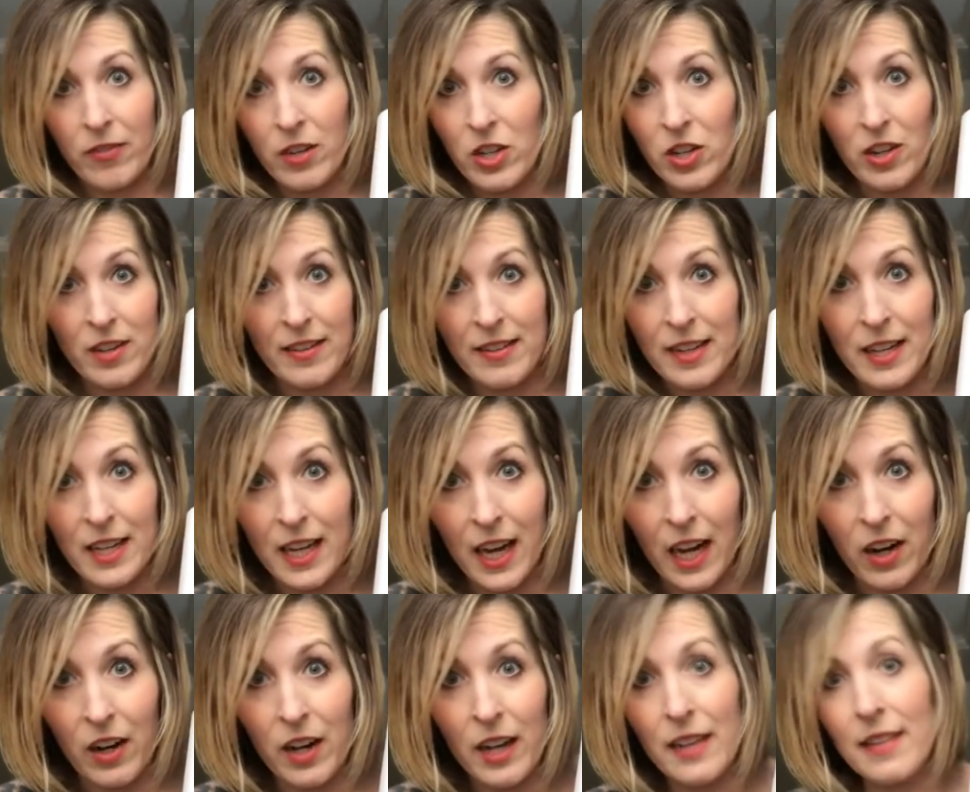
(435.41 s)
to just eat
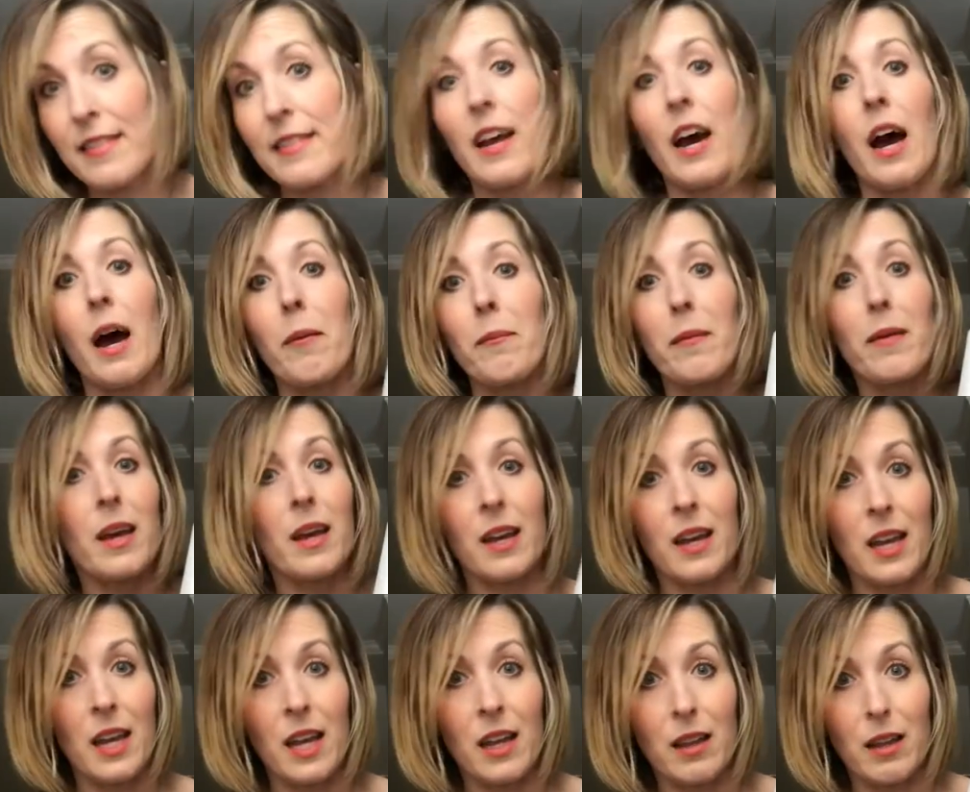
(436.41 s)
carrots. It
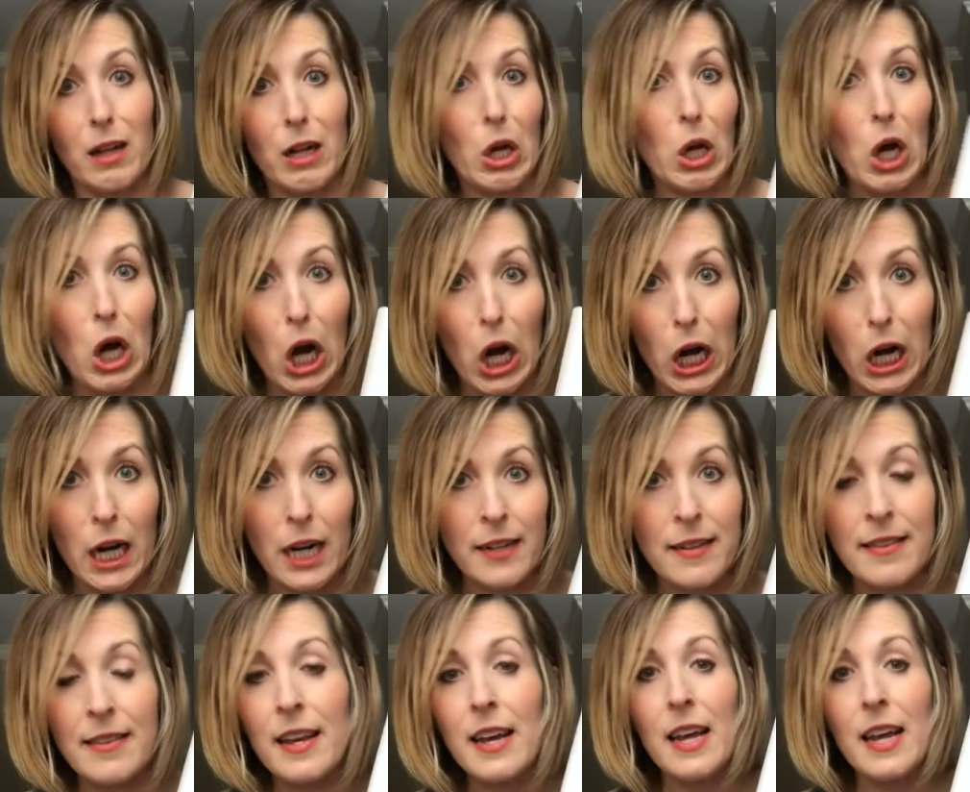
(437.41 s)
could eat little cars.